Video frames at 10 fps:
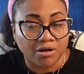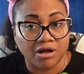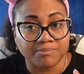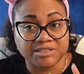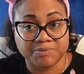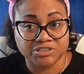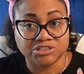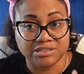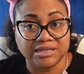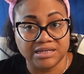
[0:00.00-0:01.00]
um,
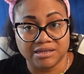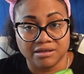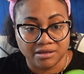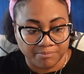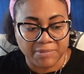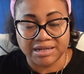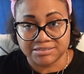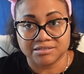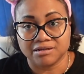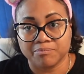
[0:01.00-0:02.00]
especially
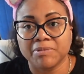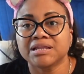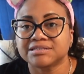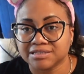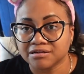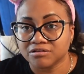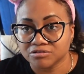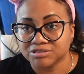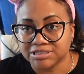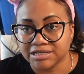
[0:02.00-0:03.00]
medicine medicinal
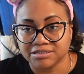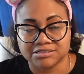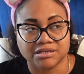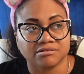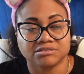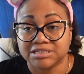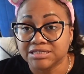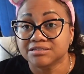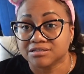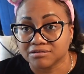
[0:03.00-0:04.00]
things and
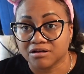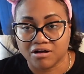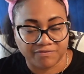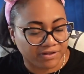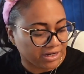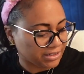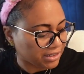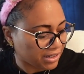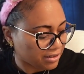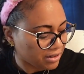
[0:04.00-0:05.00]
teas and coffee like
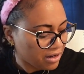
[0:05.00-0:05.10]
that